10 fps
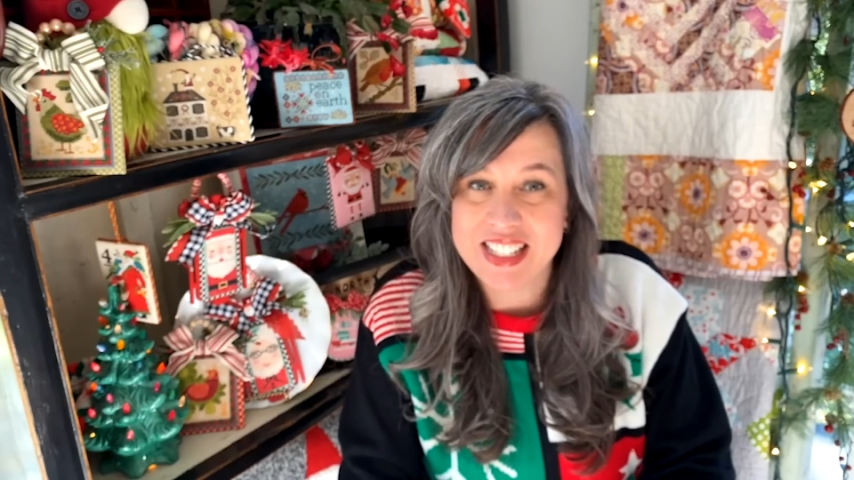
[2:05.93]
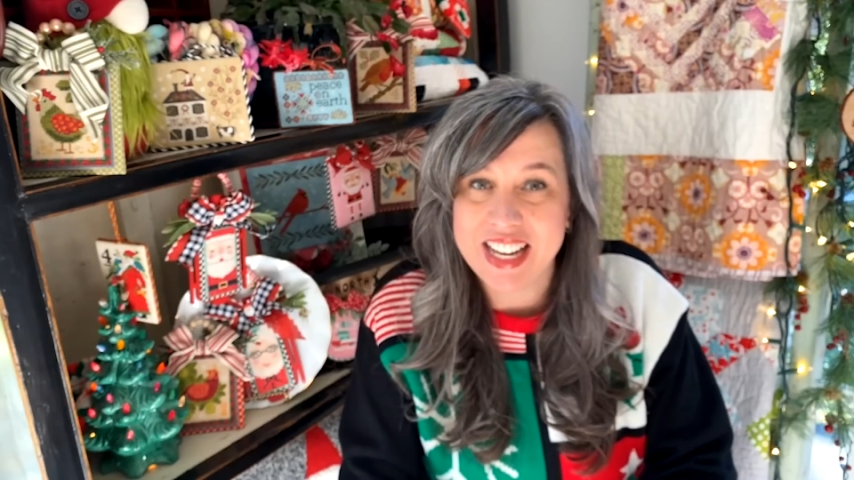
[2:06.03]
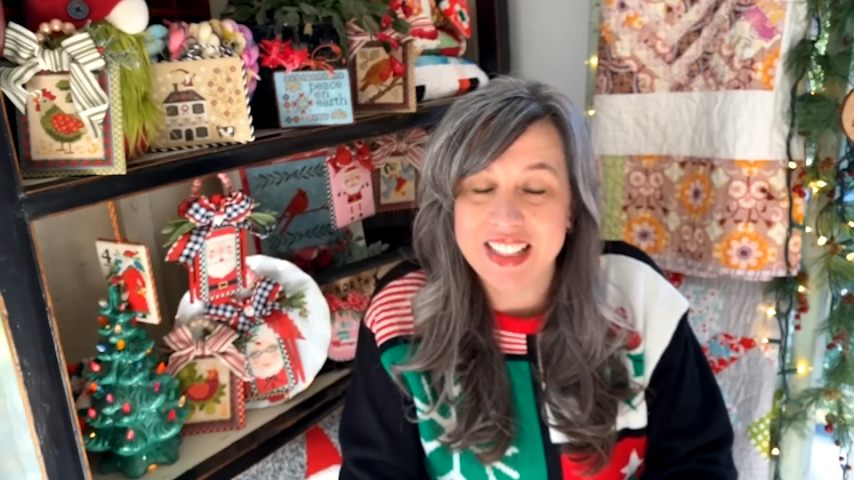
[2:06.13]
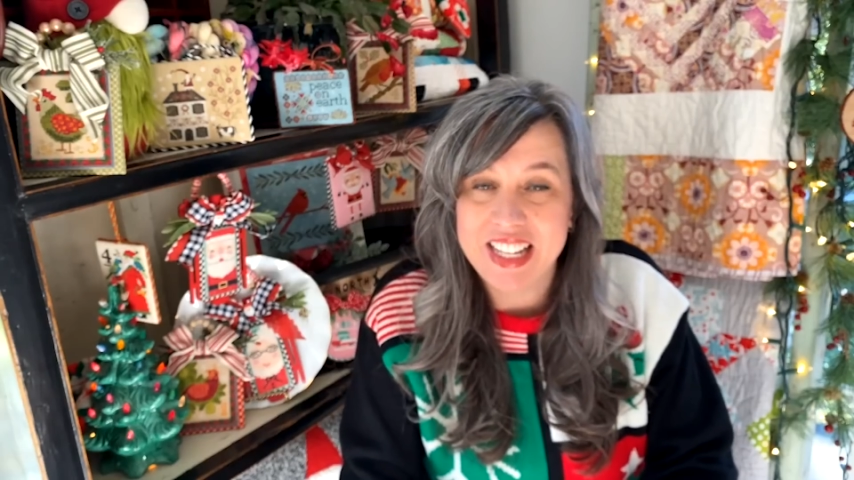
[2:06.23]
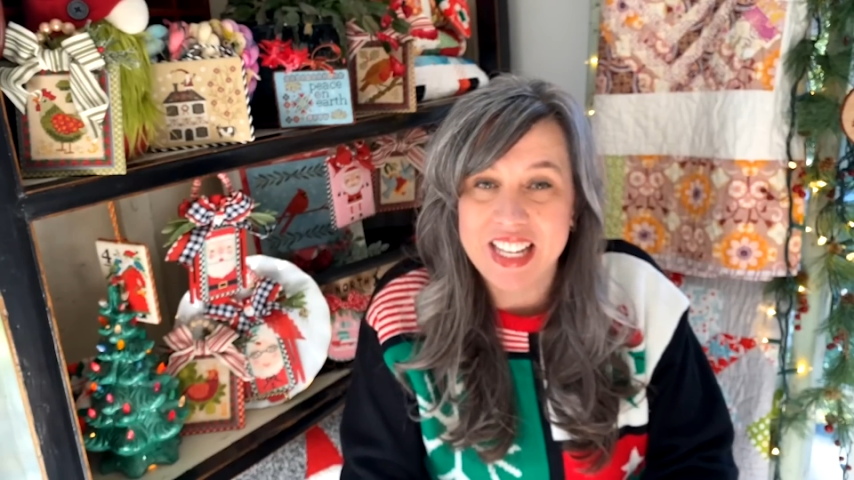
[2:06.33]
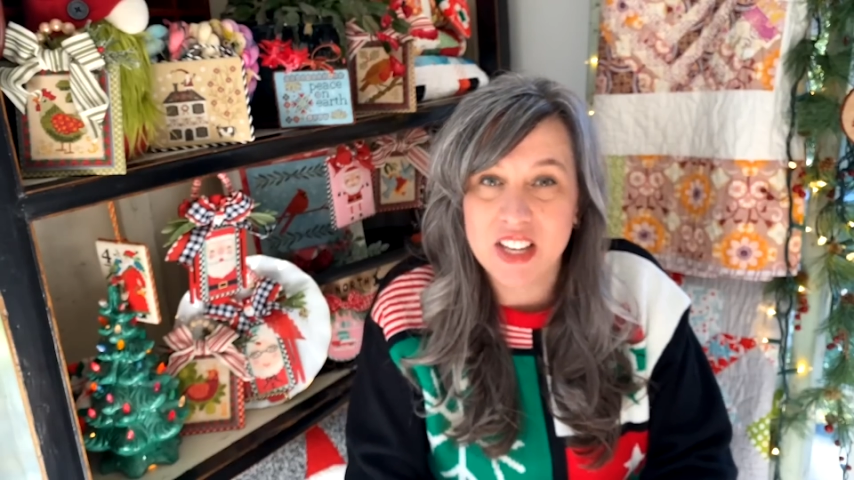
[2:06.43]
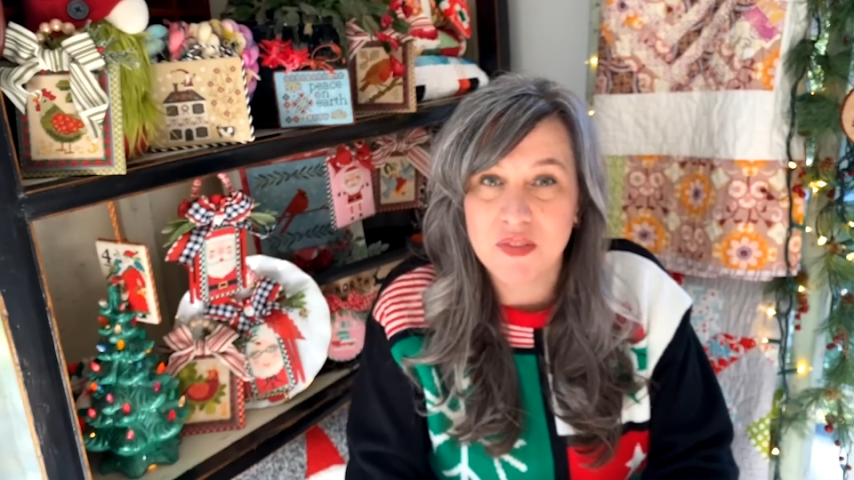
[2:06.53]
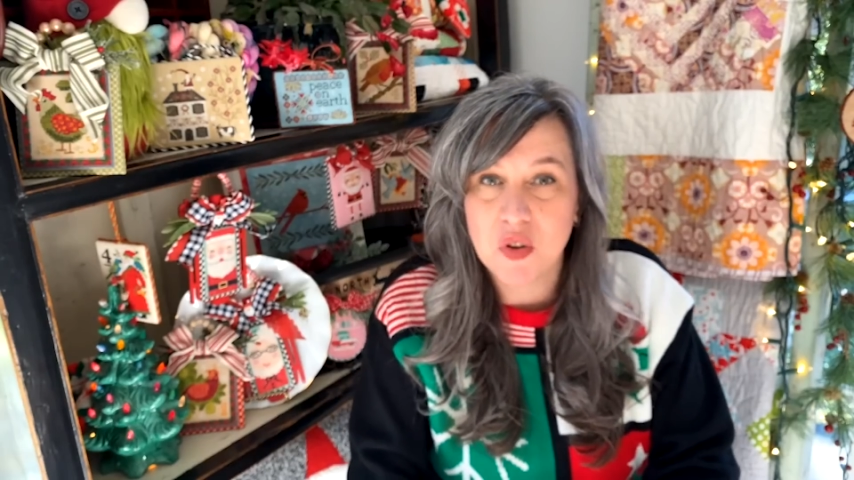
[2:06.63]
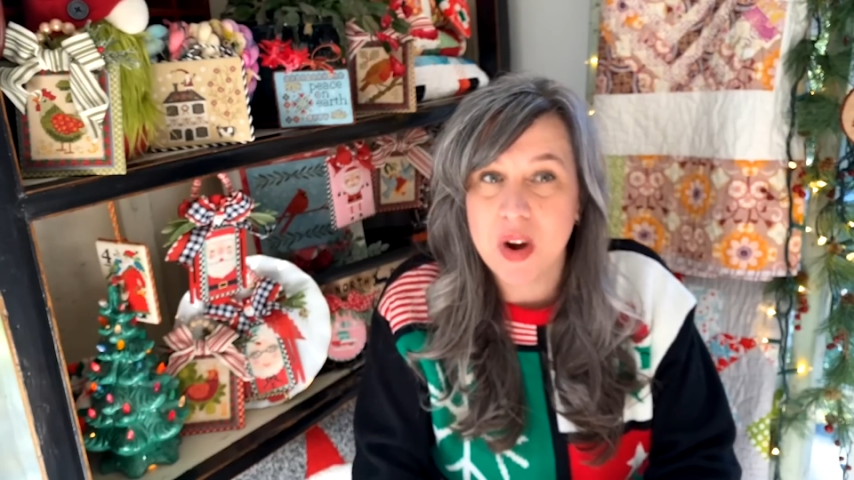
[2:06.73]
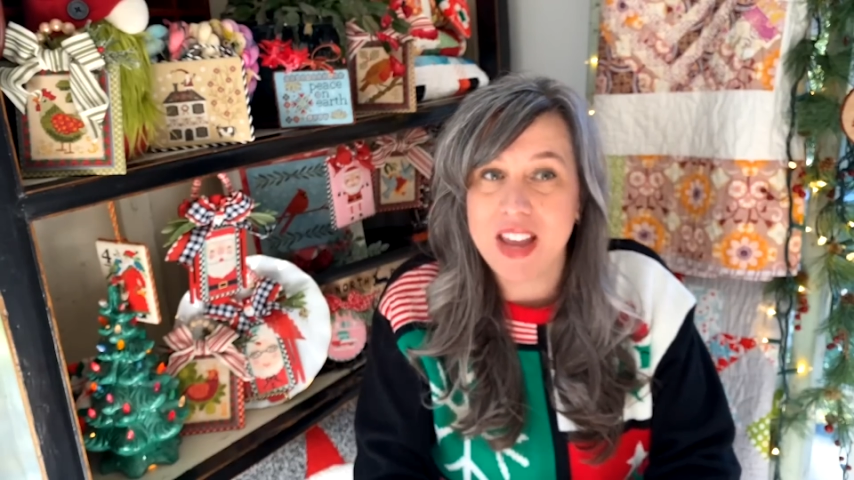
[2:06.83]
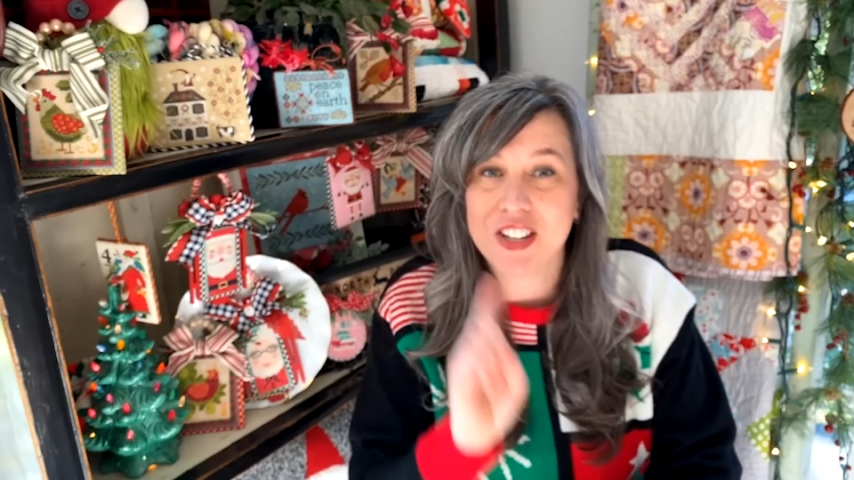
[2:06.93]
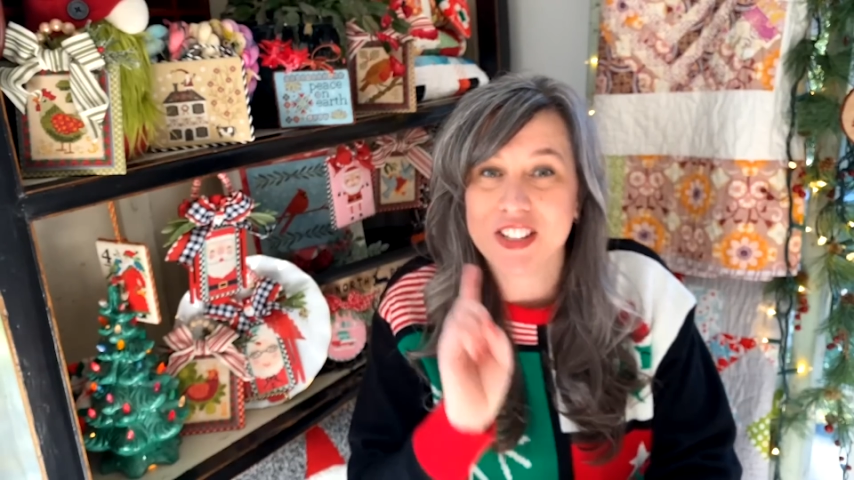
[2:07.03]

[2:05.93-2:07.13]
daily giveaway,